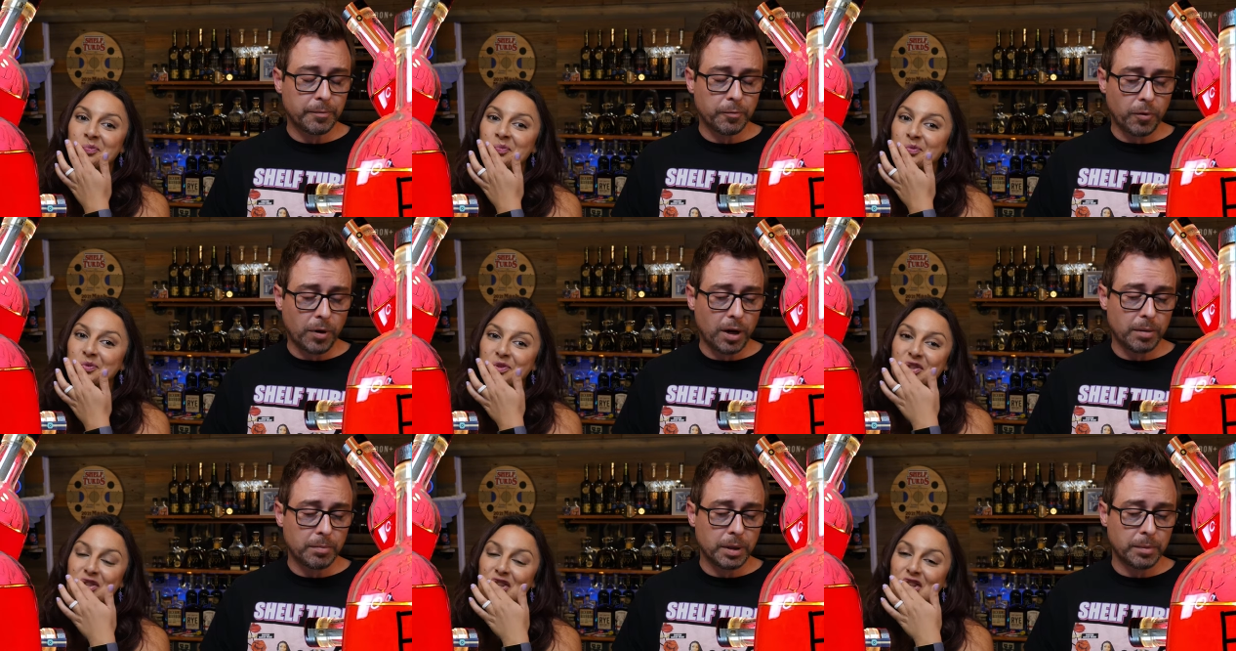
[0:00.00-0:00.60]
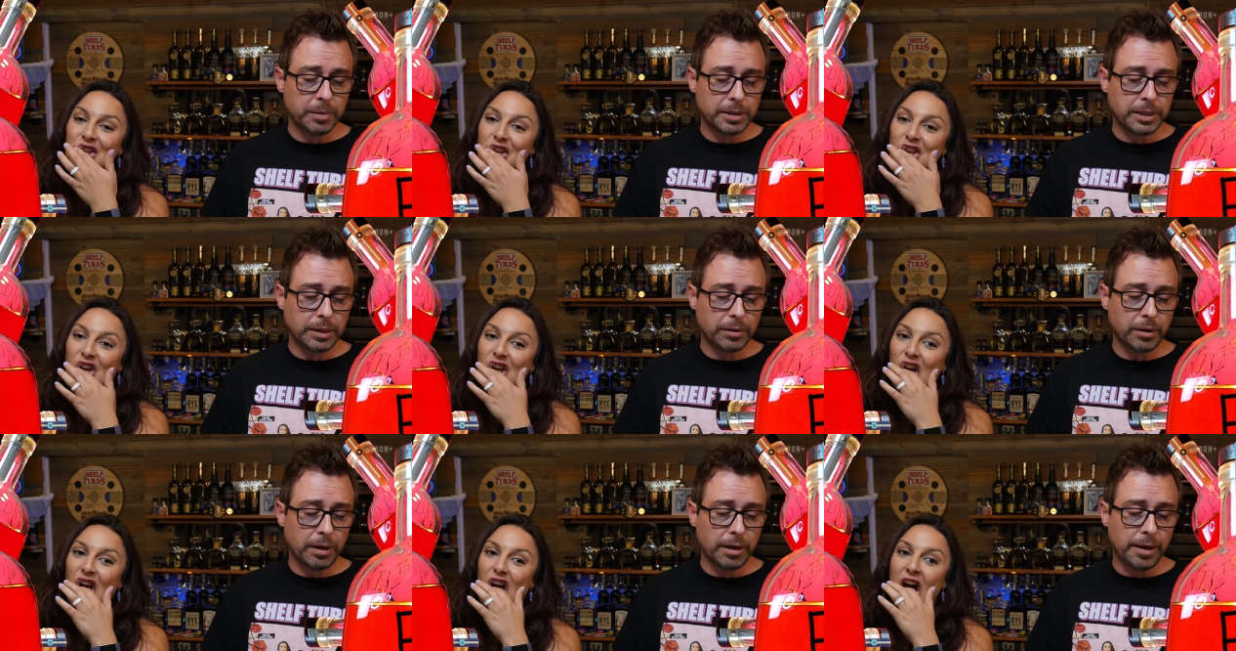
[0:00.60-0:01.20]
Speaker 1: rum,
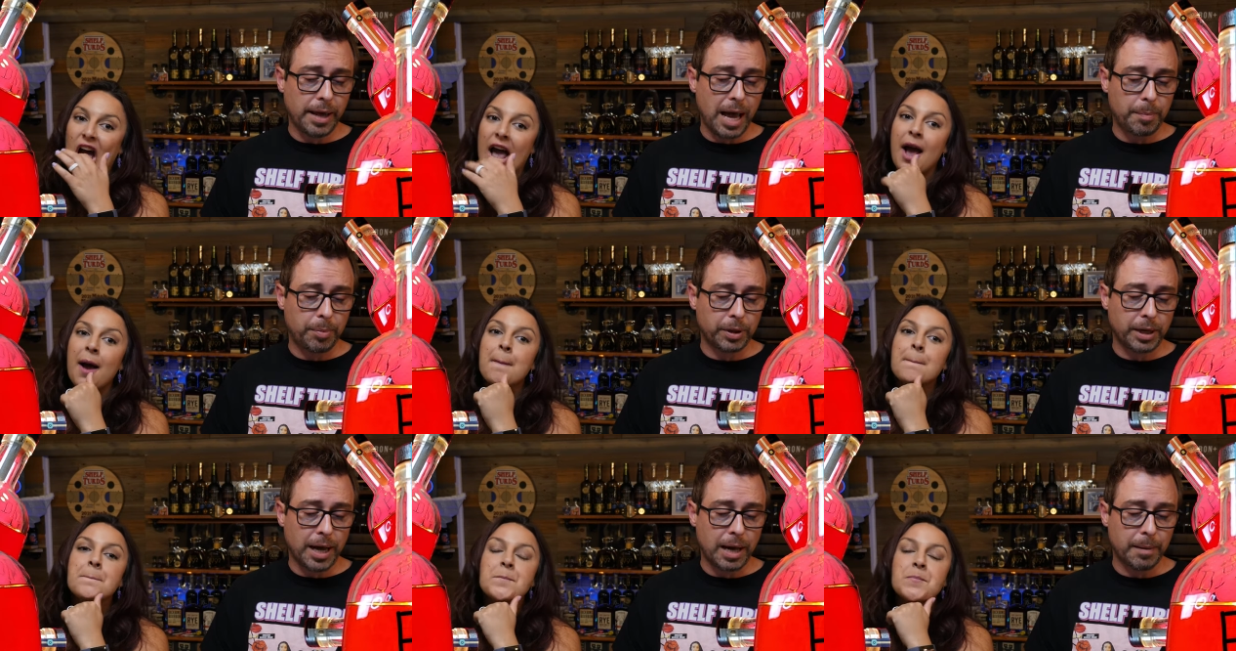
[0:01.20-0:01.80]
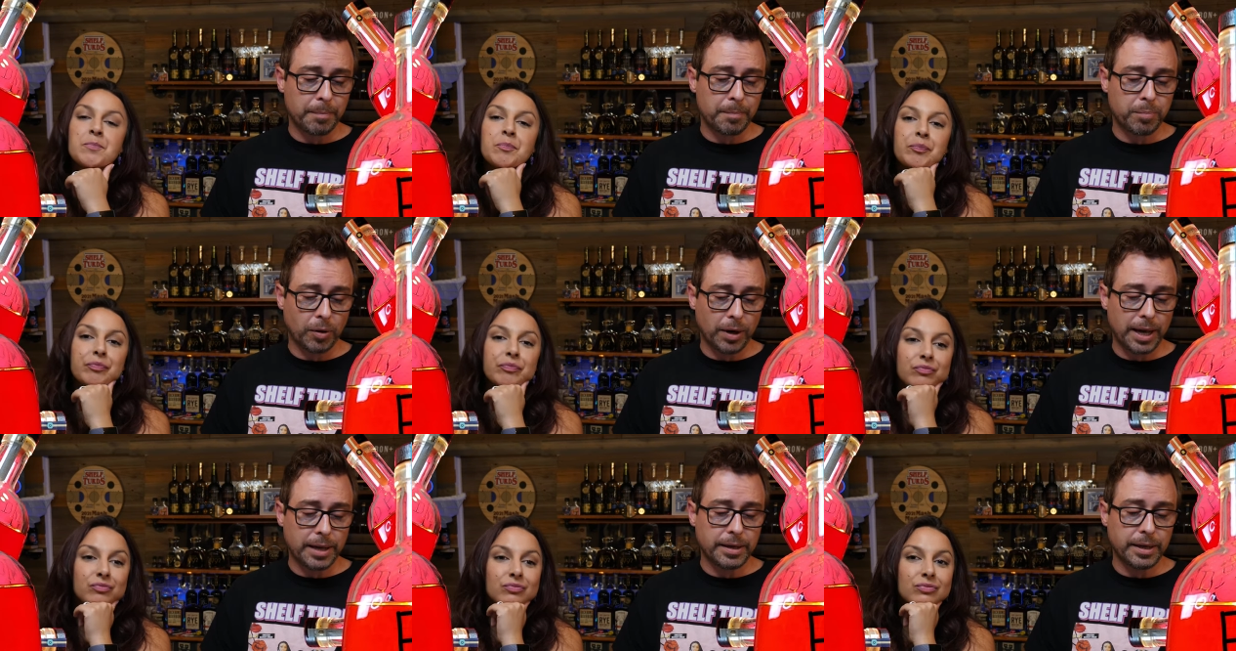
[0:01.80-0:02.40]
Madeira, and apricot
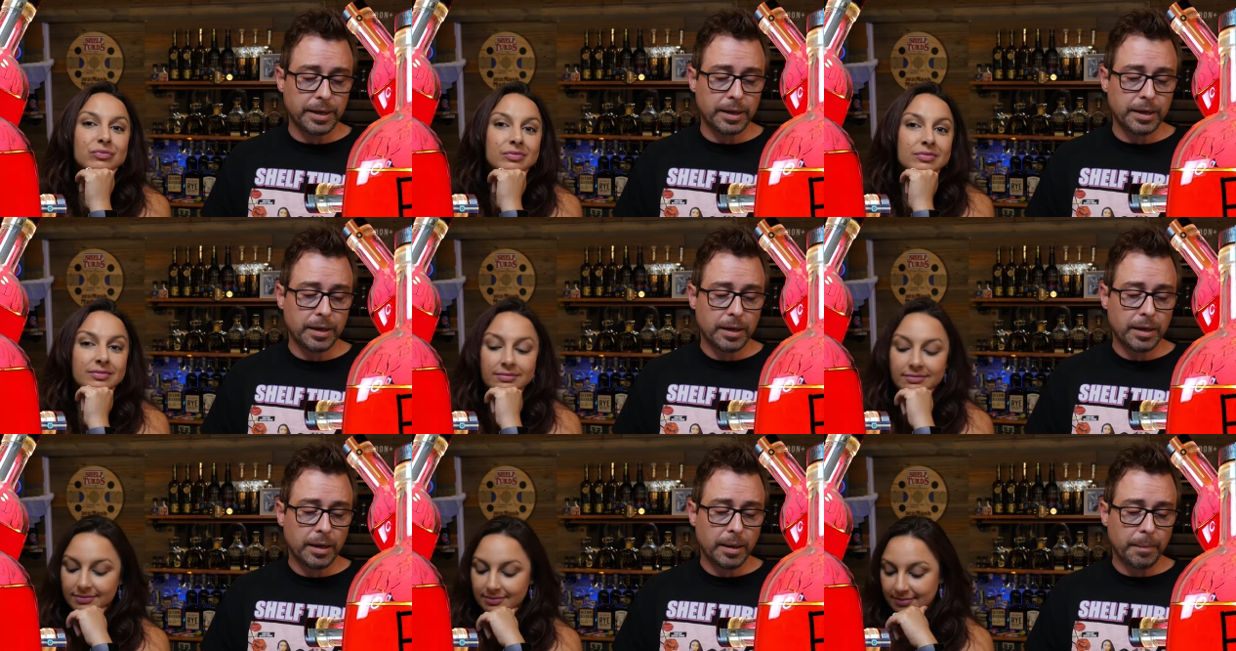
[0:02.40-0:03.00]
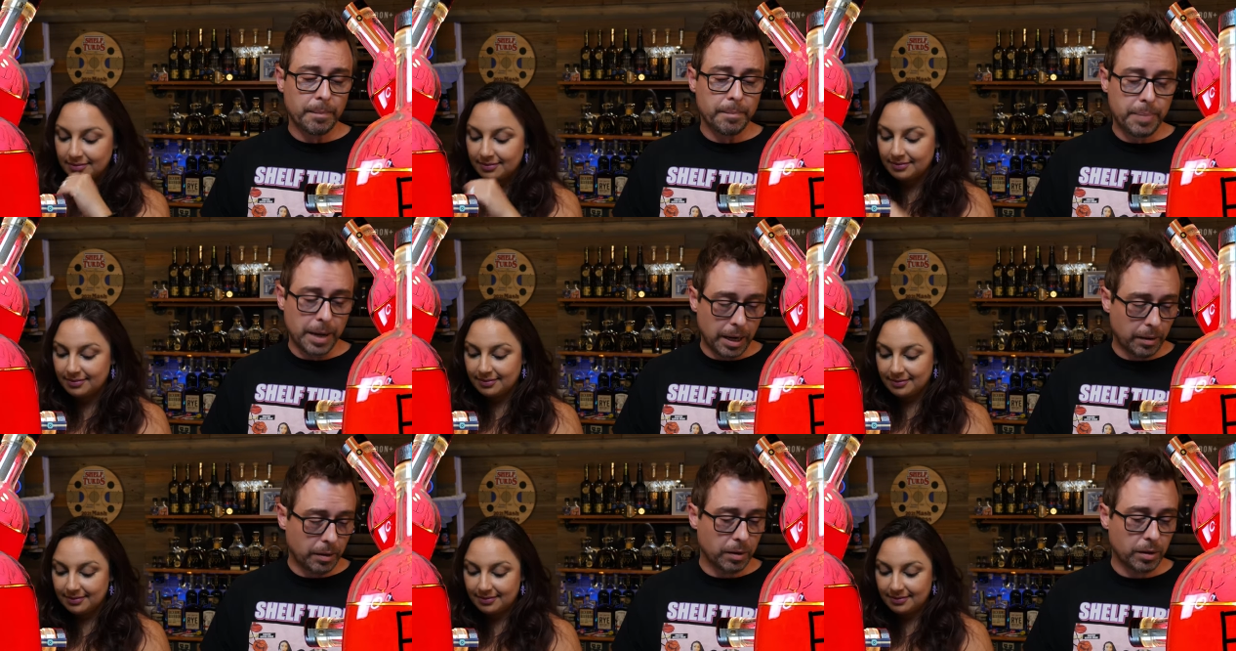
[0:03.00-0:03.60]
brandy
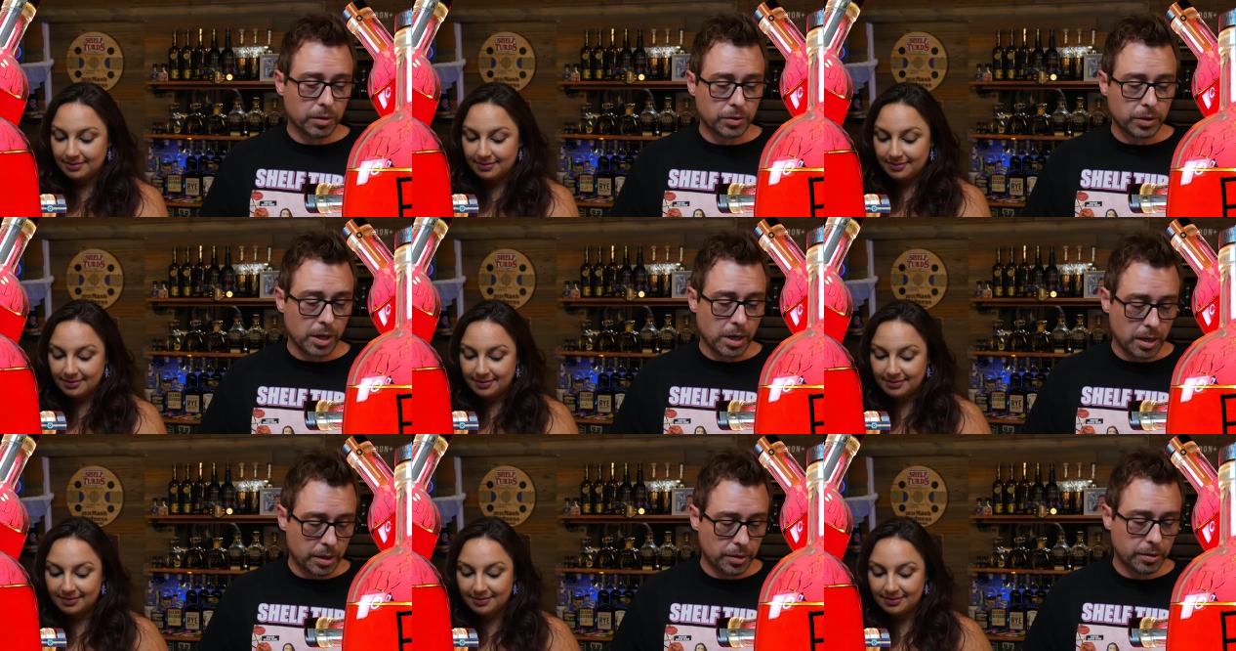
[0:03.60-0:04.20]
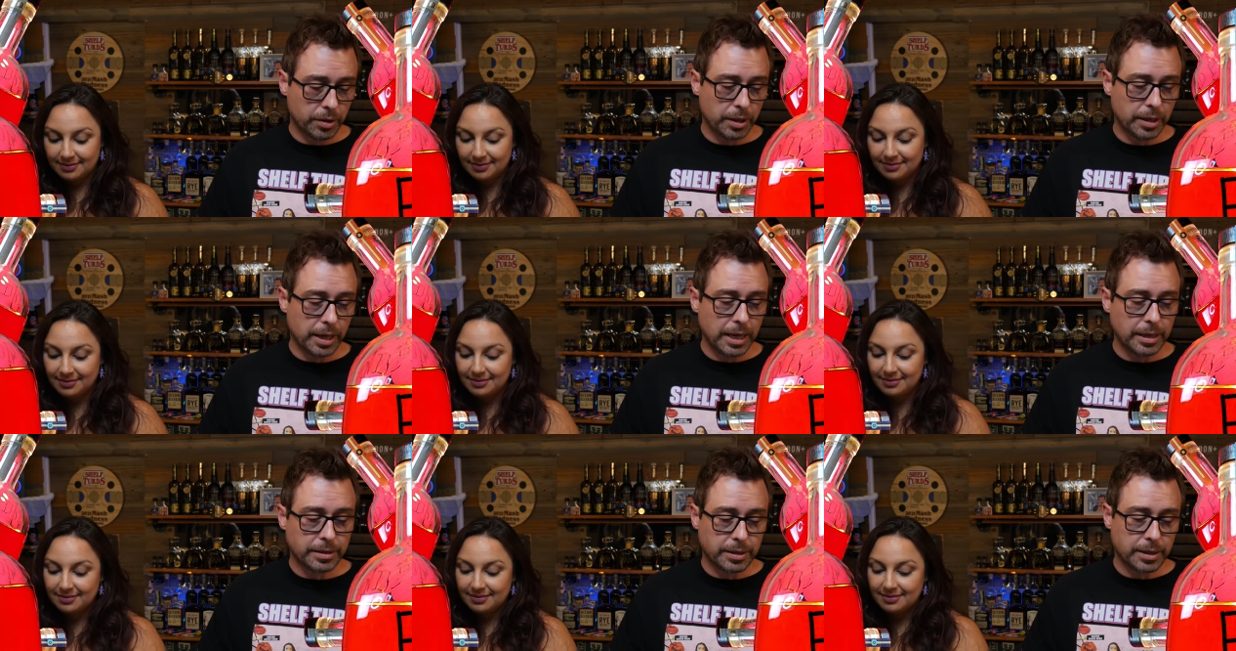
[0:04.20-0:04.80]
barrels, one hundred
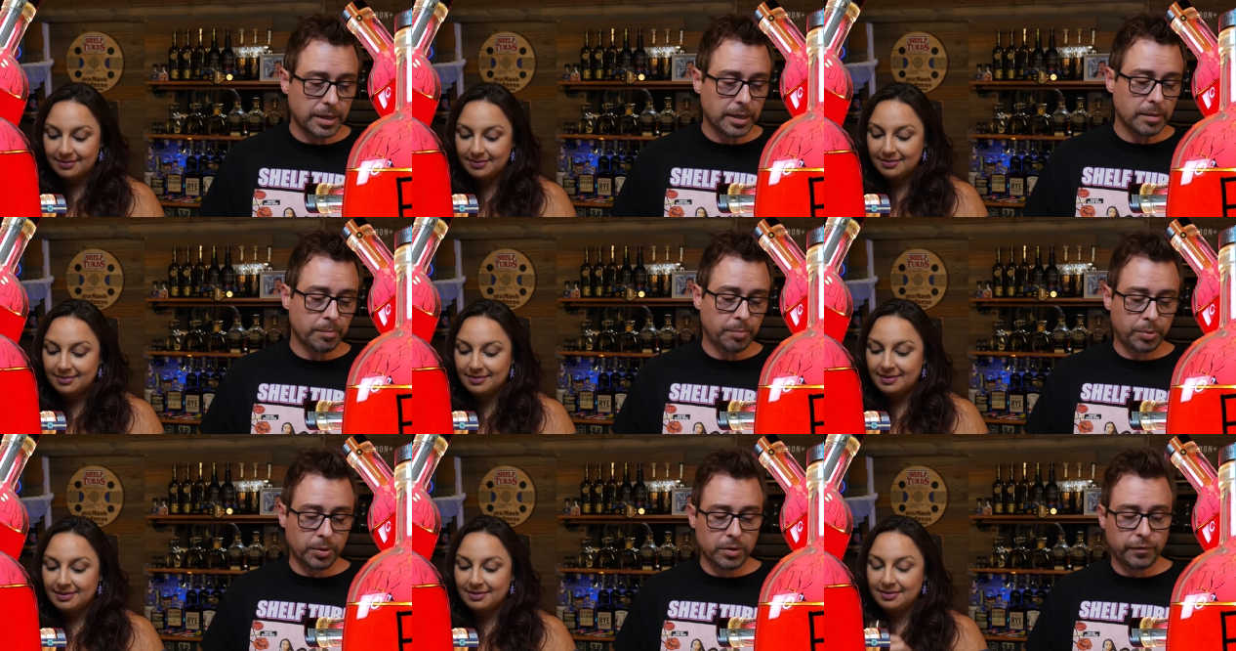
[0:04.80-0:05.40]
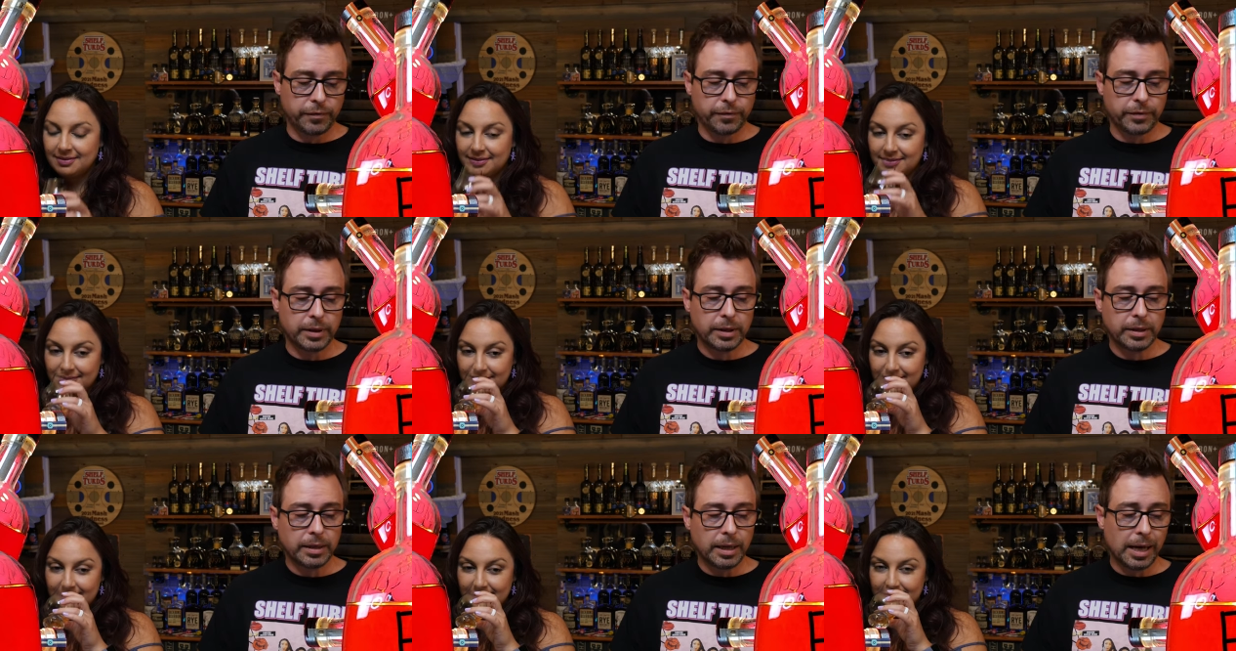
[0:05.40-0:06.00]
eighteen proof.
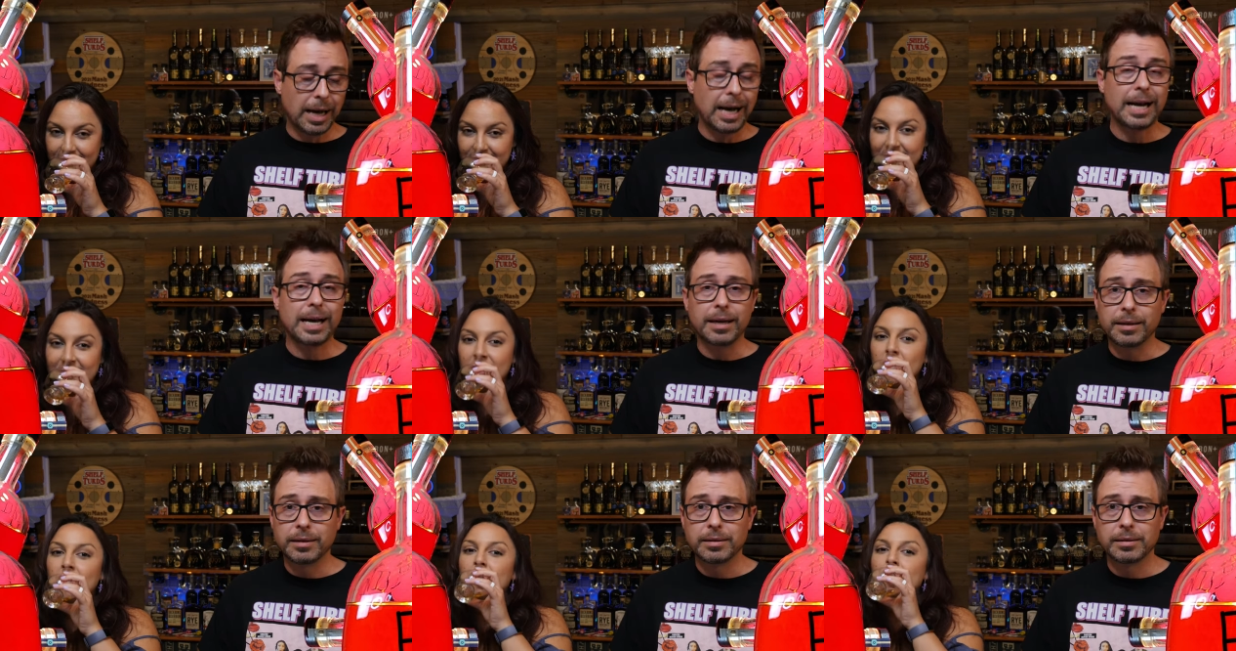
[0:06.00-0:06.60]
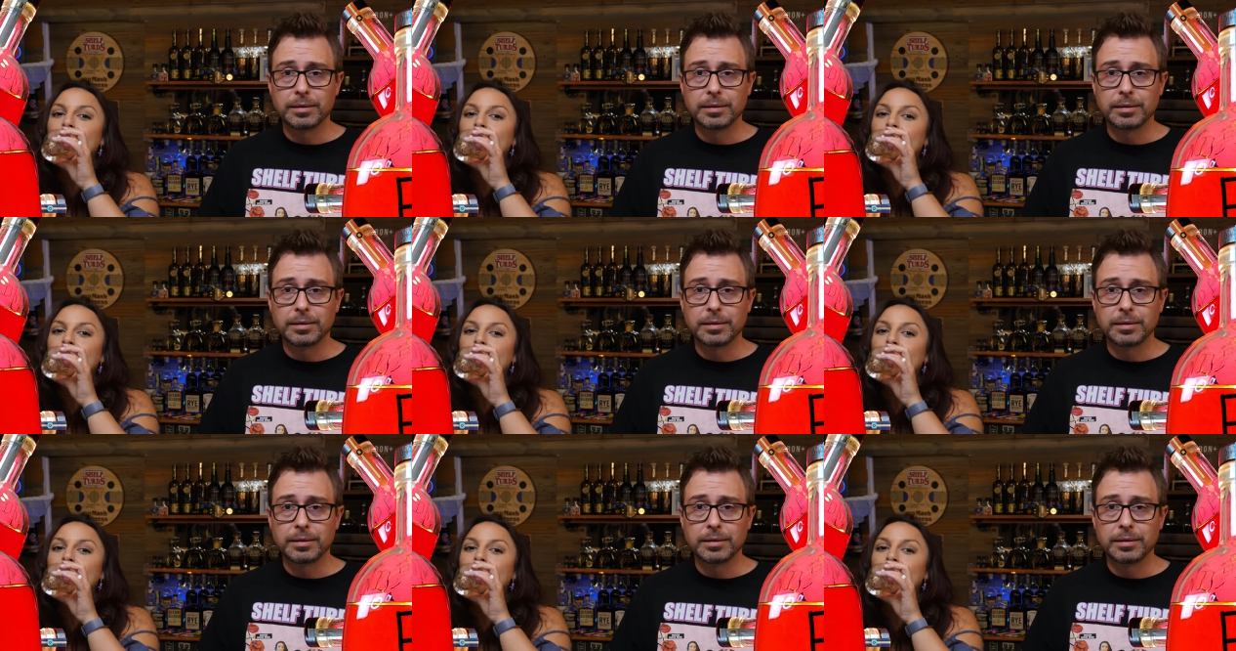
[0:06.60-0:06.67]
I